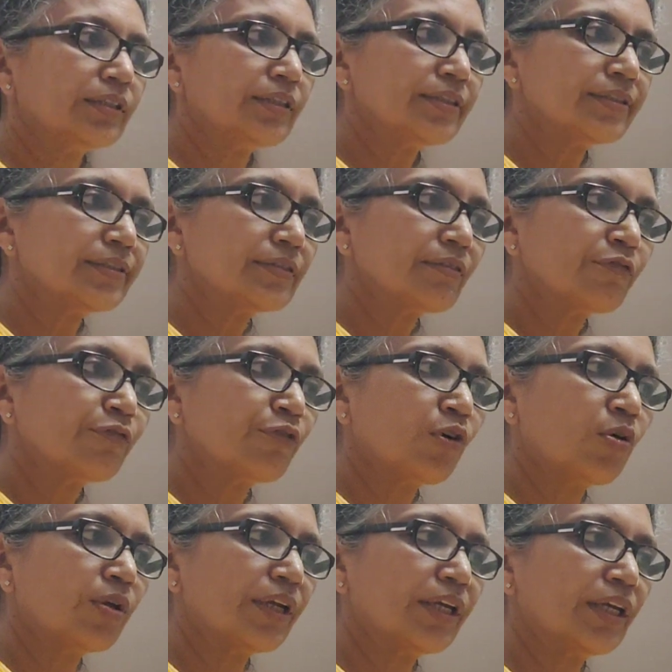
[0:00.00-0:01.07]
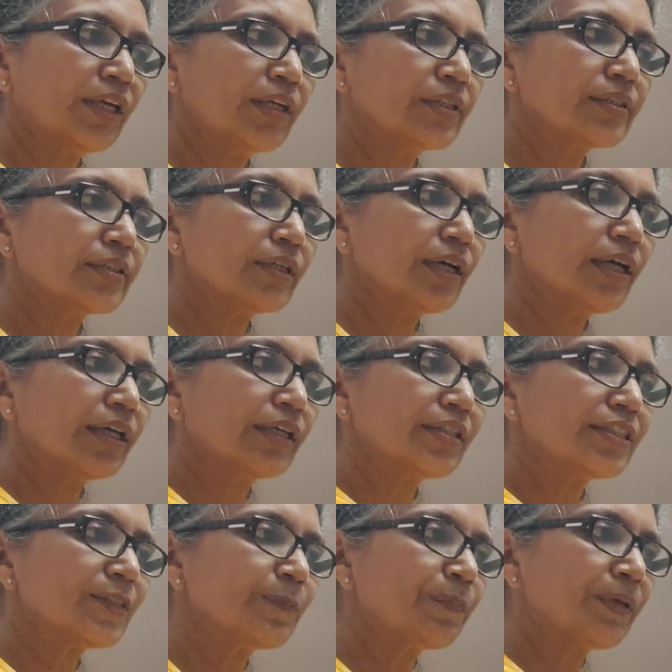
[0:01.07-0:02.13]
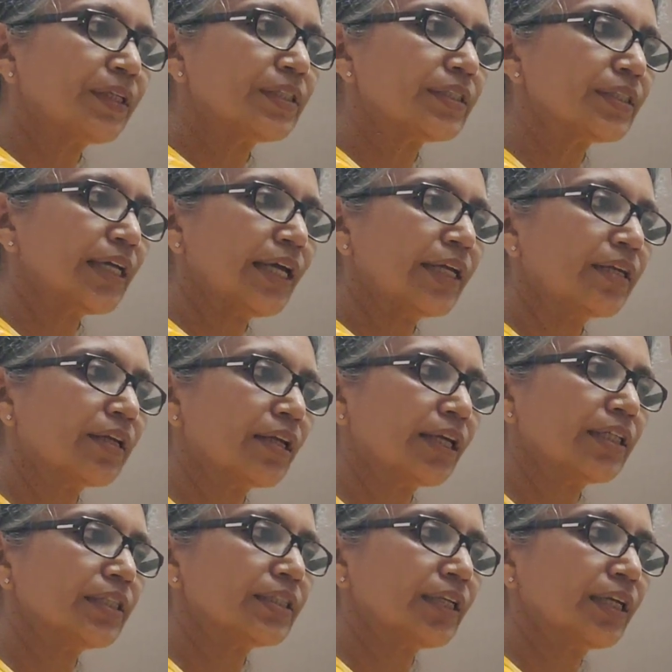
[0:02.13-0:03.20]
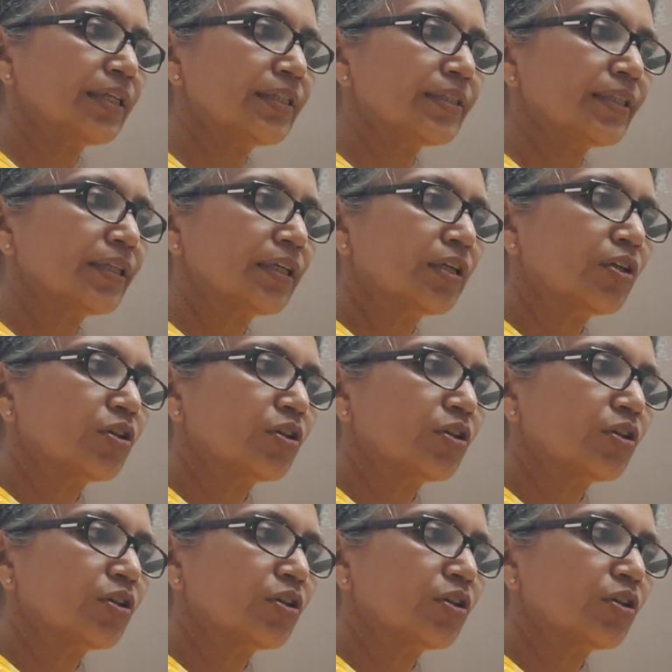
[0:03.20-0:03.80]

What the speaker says: This 4ax I can split and write as